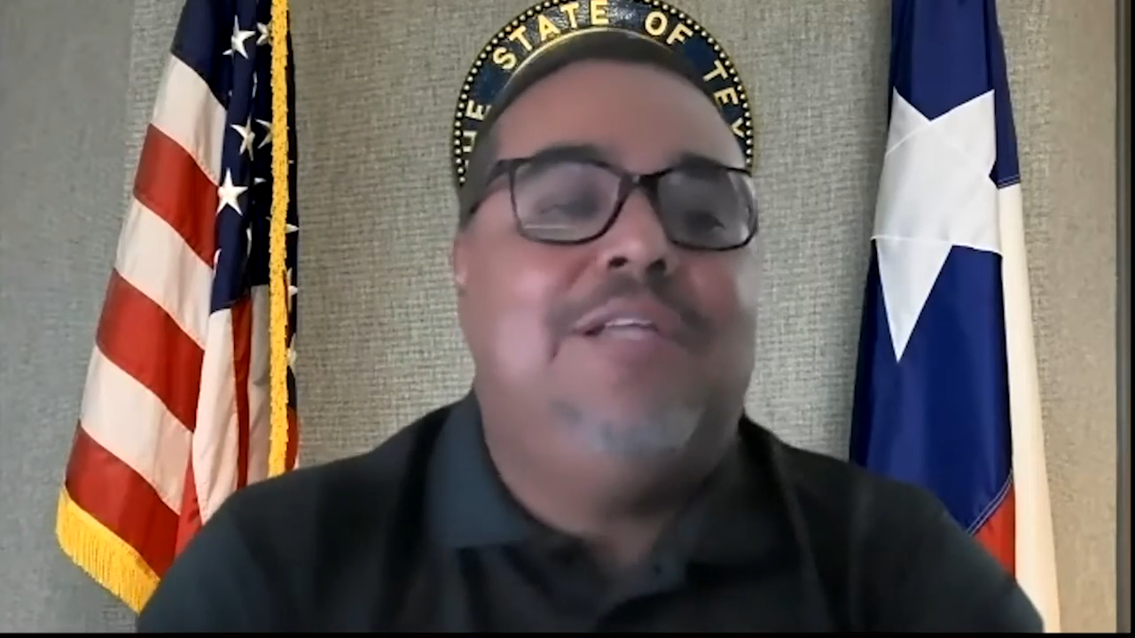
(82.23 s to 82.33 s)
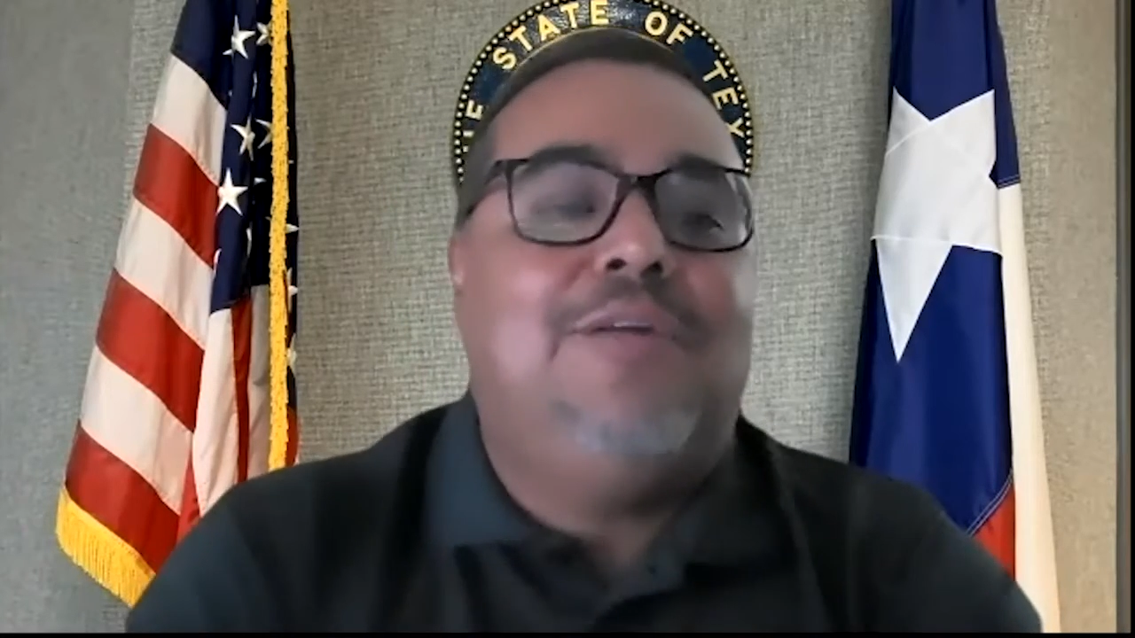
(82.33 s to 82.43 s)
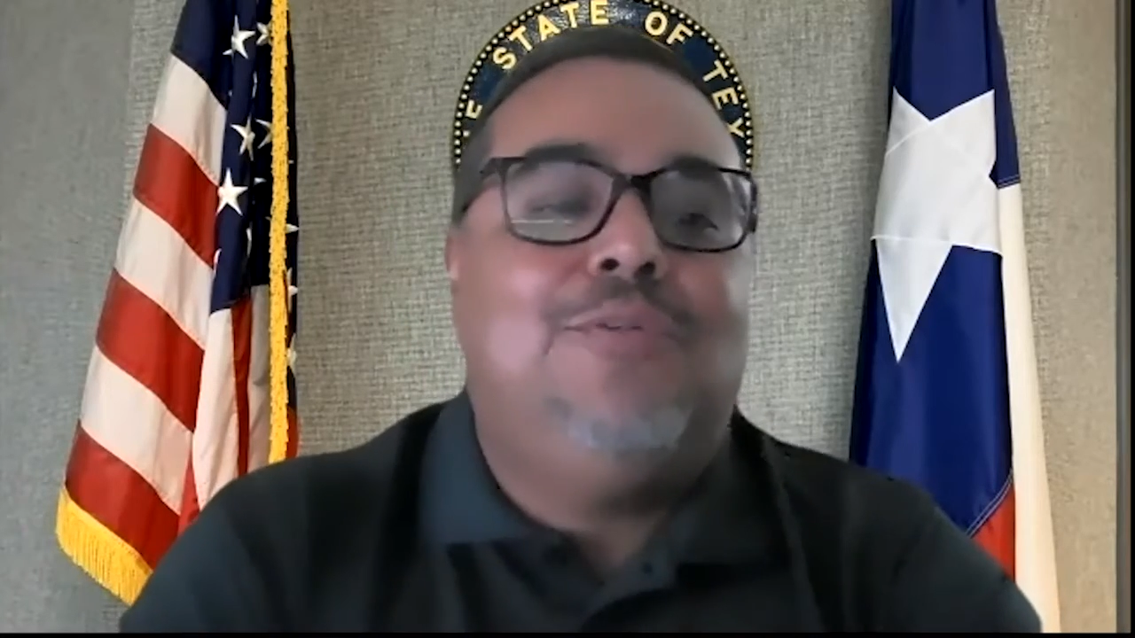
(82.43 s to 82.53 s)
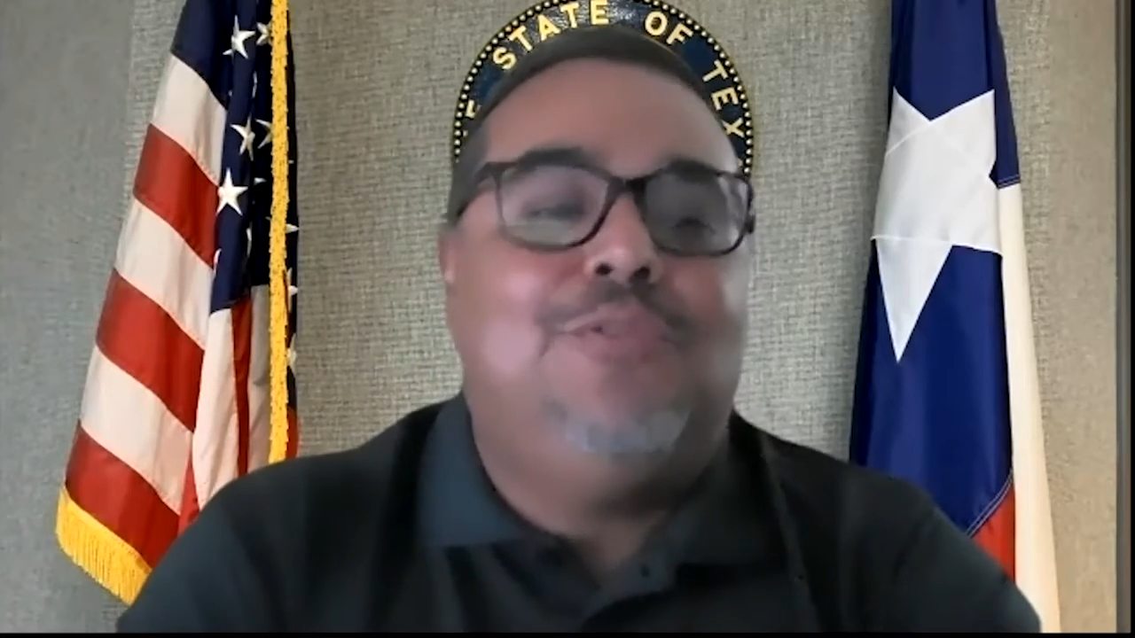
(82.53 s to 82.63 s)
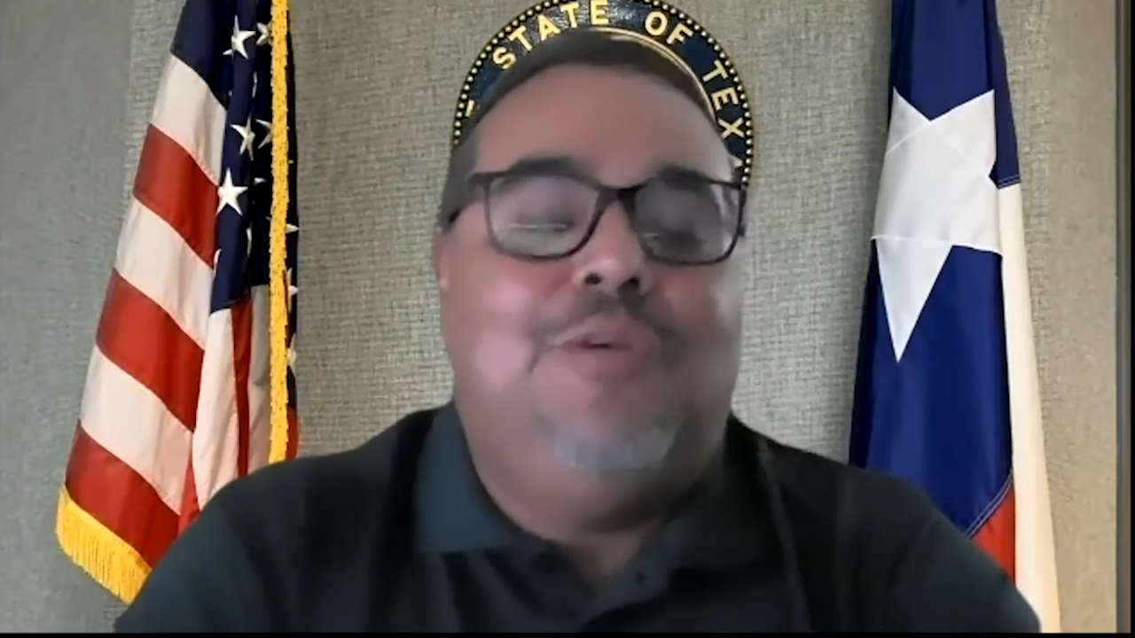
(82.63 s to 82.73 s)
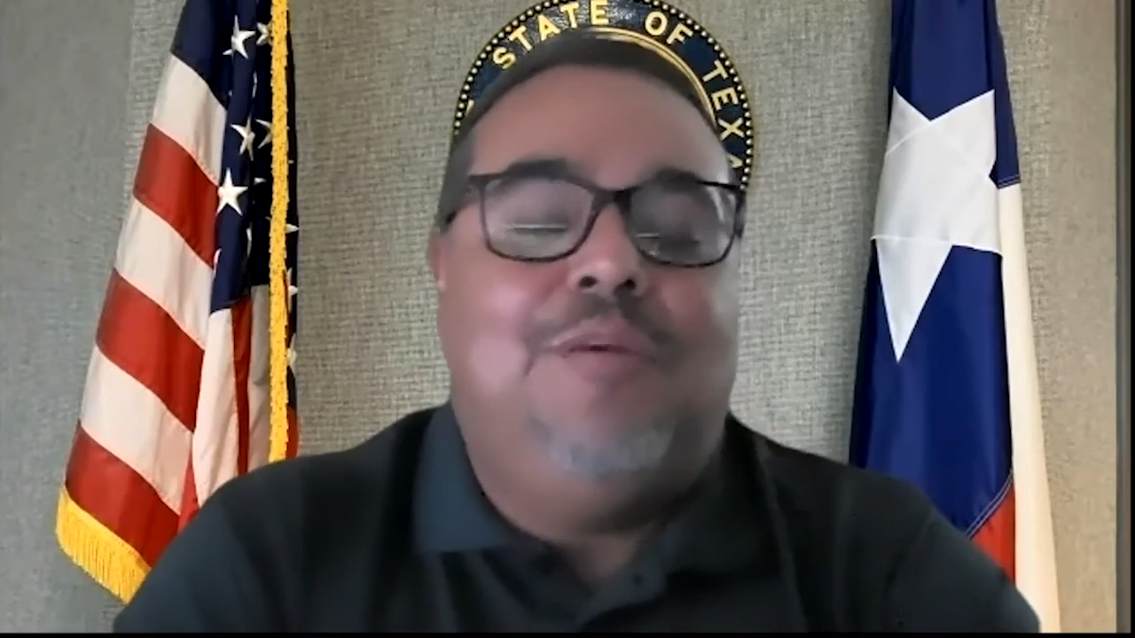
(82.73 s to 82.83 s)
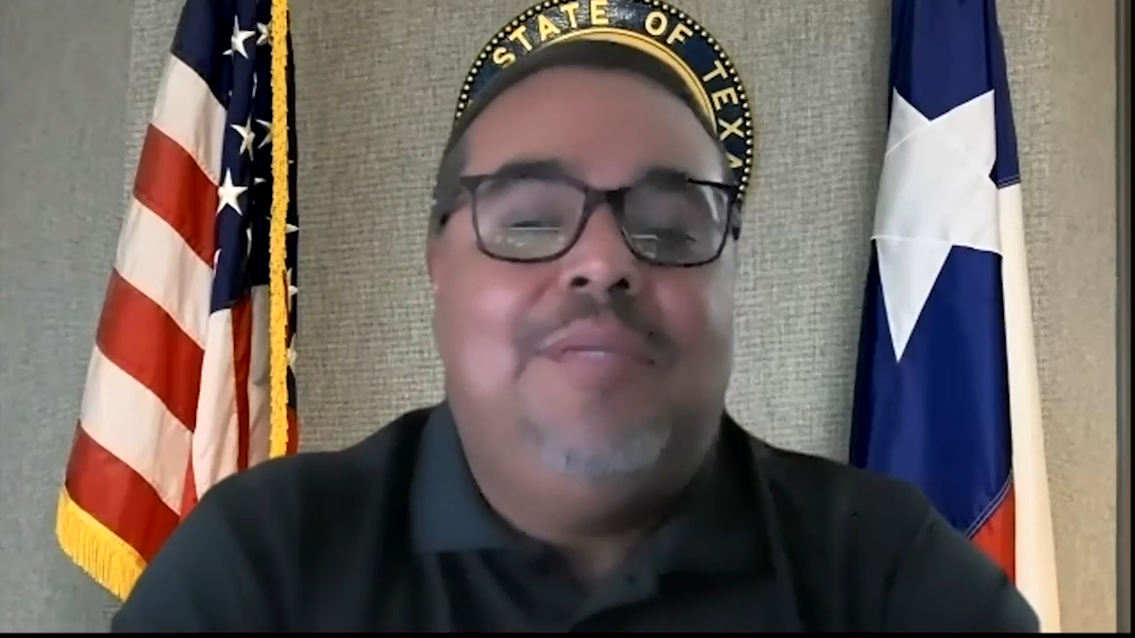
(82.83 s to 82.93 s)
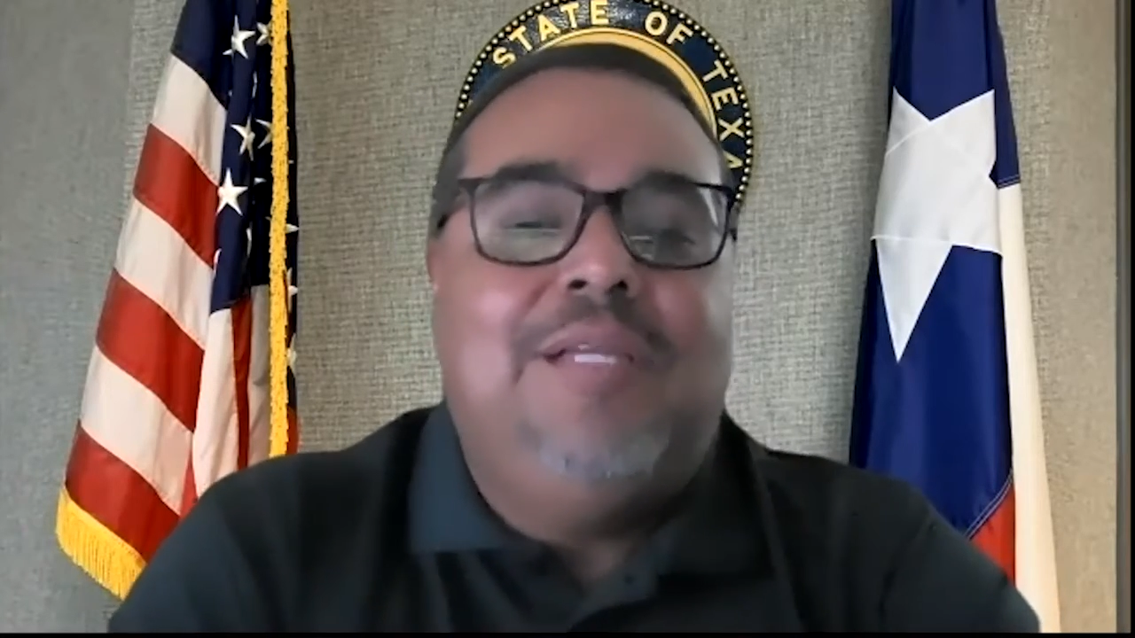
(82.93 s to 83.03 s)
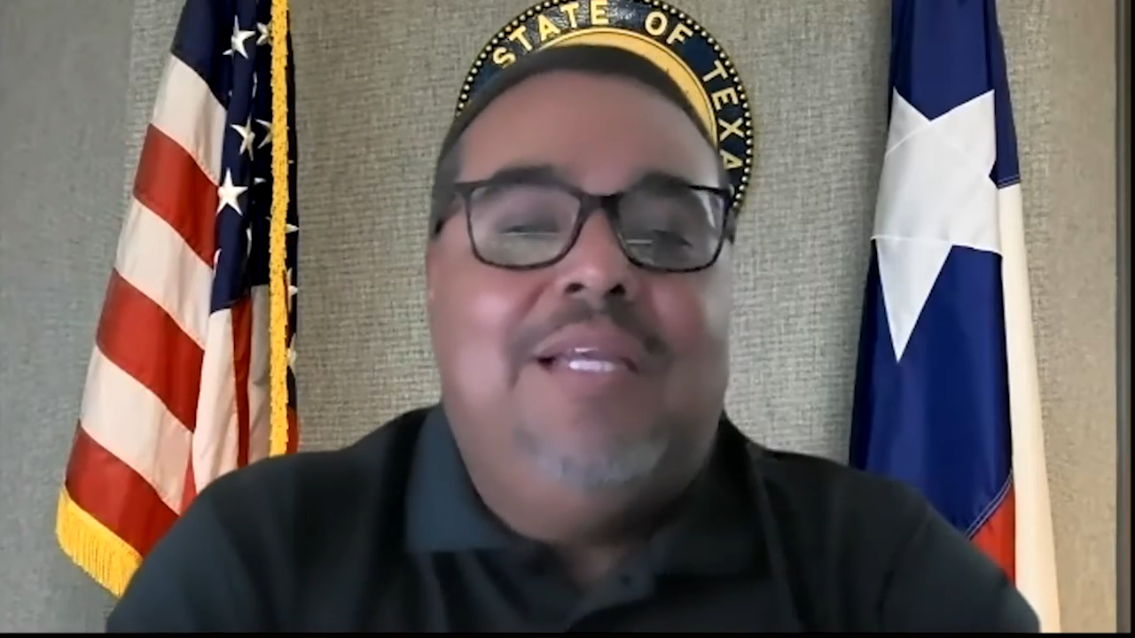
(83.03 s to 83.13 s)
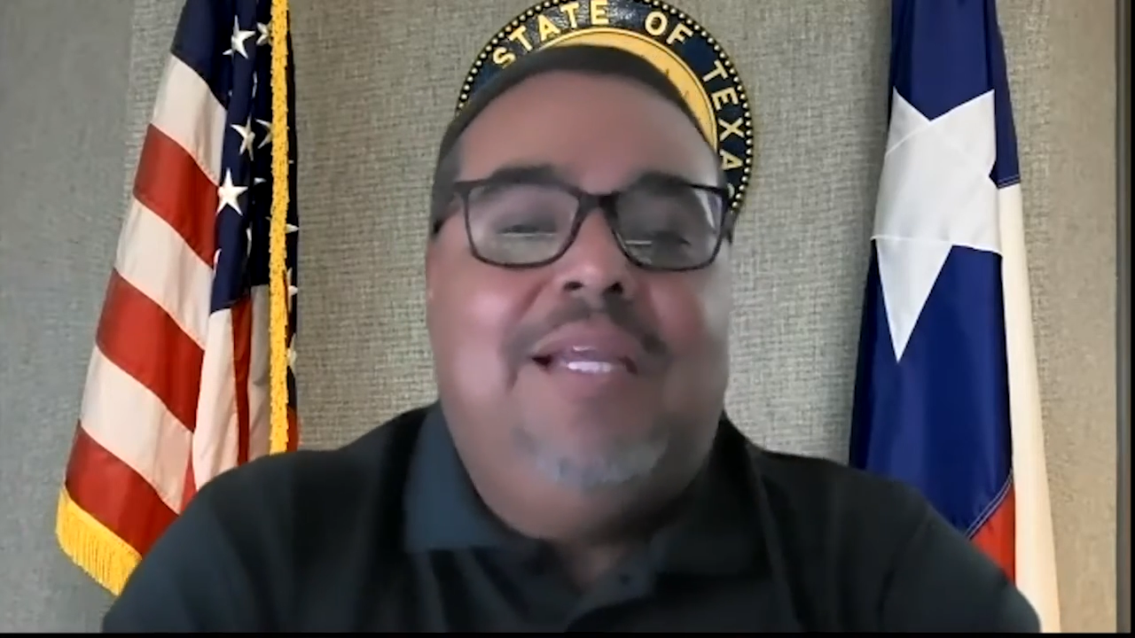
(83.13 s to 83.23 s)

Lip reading: Donald Trump.